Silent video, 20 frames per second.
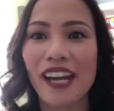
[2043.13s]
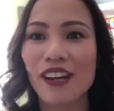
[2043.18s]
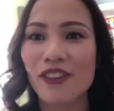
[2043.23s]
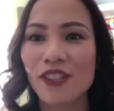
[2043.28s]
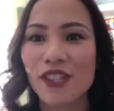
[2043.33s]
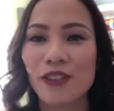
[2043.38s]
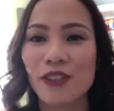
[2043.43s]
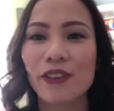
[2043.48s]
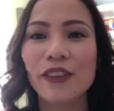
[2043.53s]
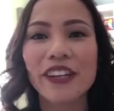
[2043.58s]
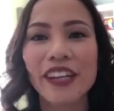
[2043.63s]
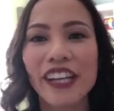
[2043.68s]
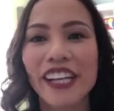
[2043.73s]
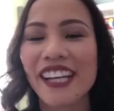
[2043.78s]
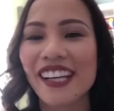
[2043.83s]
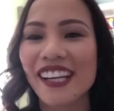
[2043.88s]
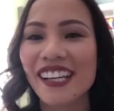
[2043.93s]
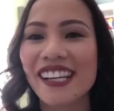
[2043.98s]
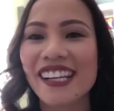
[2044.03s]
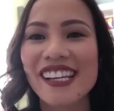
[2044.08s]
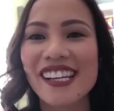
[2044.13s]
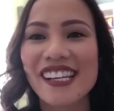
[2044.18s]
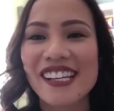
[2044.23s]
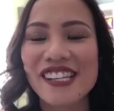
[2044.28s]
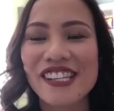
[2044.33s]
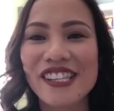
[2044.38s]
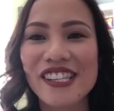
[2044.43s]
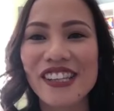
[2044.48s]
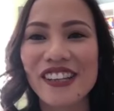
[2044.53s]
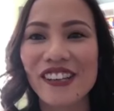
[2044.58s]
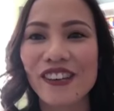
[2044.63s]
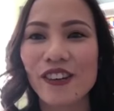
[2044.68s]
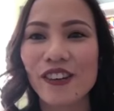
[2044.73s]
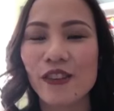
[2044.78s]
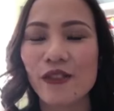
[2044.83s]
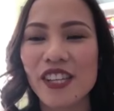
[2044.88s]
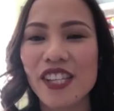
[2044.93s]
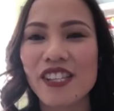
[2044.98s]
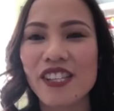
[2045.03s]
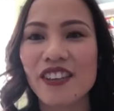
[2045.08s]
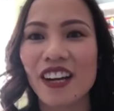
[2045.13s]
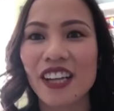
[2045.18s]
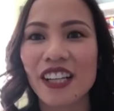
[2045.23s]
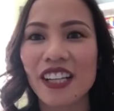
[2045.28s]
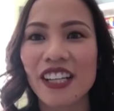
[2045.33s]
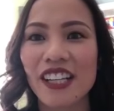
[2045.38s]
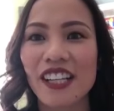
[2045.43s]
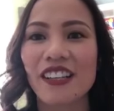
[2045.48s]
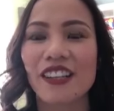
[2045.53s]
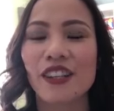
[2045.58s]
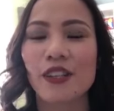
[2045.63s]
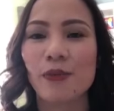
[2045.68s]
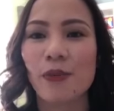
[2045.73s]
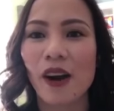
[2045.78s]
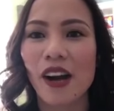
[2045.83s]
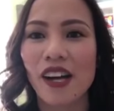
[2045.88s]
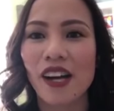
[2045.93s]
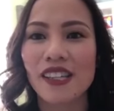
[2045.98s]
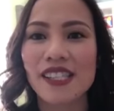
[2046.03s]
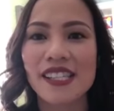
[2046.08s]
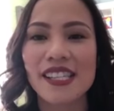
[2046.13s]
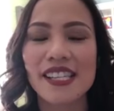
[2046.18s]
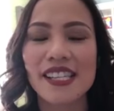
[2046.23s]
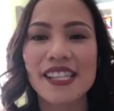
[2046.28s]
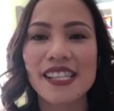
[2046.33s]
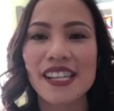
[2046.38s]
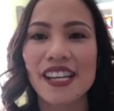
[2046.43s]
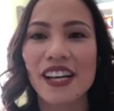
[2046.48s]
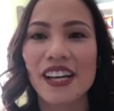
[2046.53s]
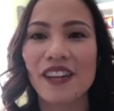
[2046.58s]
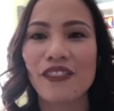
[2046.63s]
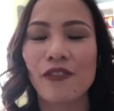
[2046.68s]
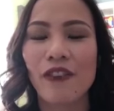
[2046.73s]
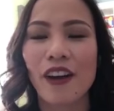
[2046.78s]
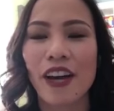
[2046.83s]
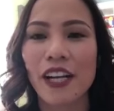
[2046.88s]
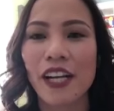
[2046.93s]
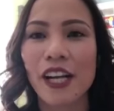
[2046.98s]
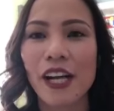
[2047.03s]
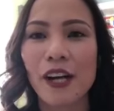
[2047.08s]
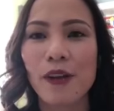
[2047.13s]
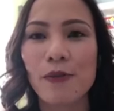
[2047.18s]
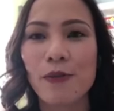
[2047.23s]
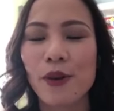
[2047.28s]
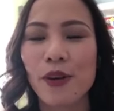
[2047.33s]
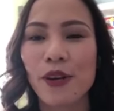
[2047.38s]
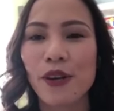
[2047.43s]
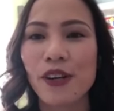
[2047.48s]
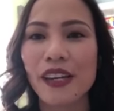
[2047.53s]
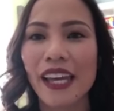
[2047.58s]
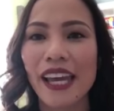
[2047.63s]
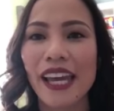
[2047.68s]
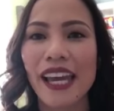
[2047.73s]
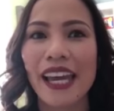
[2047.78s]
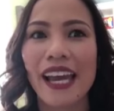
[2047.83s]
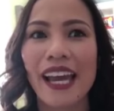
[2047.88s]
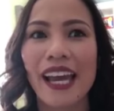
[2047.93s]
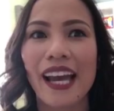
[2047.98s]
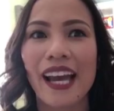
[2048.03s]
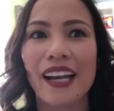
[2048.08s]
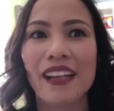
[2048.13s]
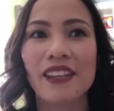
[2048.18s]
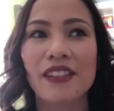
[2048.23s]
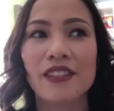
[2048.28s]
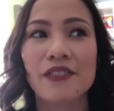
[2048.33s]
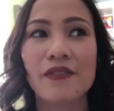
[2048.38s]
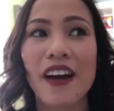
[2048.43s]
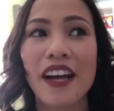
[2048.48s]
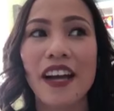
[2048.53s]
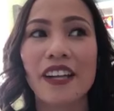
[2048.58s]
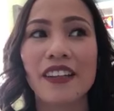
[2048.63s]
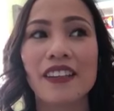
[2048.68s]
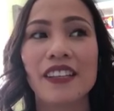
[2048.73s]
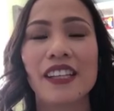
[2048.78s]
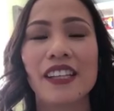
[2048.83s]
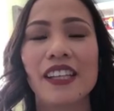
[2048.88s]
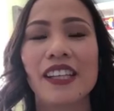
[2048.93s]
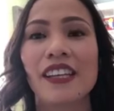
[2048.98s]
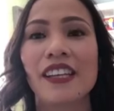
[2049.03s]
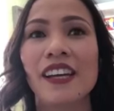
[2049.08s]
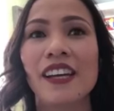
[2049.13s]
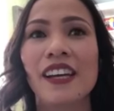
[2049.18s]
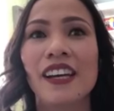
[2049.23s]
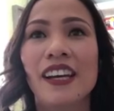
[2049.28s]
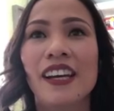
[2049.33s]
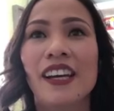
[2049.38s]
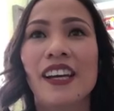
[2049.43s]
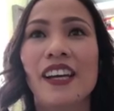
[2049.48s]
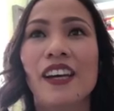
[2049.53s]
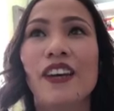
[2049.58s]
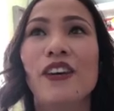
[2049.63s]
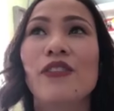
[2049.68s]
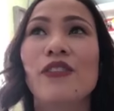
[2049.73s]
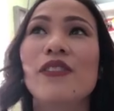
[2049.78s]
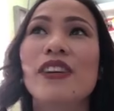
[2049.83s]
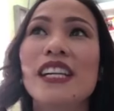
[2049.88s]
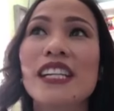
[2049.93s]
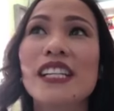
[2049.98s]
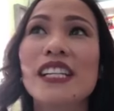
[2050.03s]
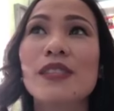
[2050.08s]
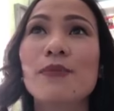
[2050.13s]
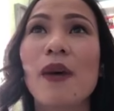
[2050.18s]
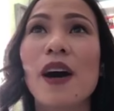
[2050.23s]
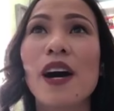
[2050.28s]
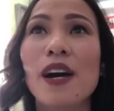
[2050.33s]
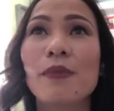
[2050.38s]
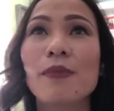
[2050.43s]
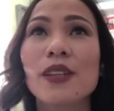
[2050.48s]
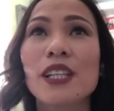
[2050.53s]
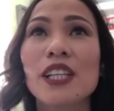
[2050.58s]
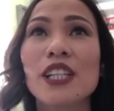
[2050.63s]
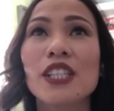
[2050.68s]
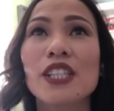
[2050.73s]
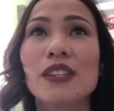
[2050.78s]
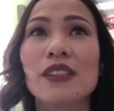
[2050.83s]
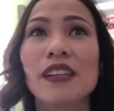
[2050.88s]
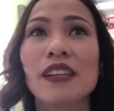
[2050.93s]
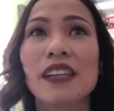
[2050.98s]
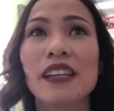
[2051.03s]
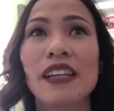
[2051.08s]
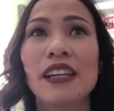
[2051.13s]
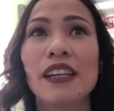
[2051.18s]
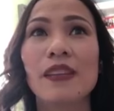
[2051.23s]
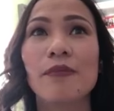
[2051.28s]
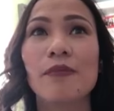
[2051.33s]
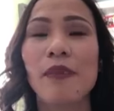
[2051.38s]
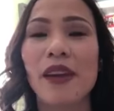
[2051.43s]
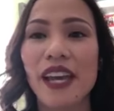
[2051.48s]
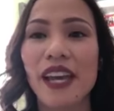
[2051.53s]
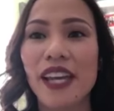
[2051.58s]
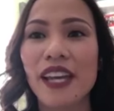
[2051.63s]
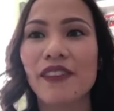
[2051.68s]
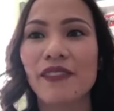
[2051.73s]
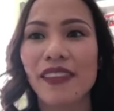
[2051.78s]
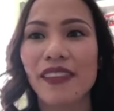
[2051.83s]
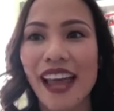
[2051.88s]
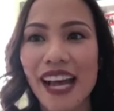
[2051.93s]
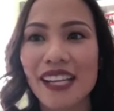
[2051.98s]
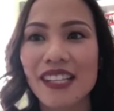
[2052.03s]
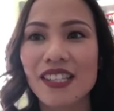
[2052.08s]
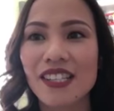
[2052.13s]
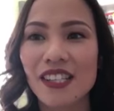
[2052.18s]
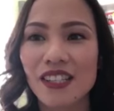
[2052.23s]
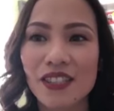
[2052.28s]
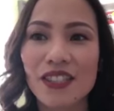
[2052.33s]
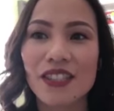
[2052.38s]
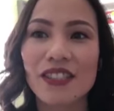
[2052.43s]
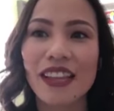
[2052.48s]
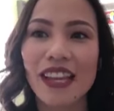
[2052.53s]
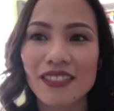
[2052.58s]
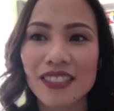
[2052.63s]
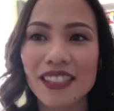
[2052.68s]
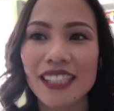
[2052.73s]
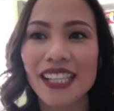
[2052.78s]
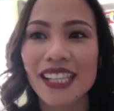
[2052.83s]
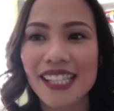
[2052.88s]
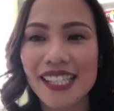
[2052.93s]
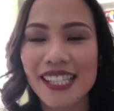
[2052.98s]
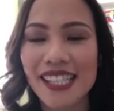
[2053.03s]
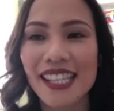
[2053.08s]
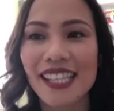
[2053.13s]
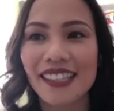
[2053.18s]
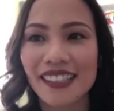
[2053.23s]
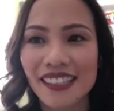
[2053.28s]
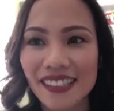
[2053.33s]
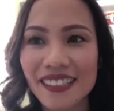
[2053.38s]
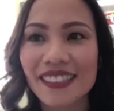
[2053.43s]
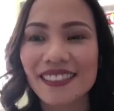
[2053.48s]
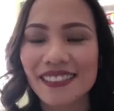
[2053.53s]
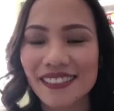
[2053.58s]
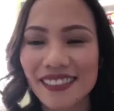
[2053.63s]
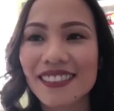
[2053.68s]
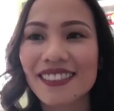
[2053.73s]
write our story. So we started the process of writing our book and it's finally it was published in May of last year in 2018.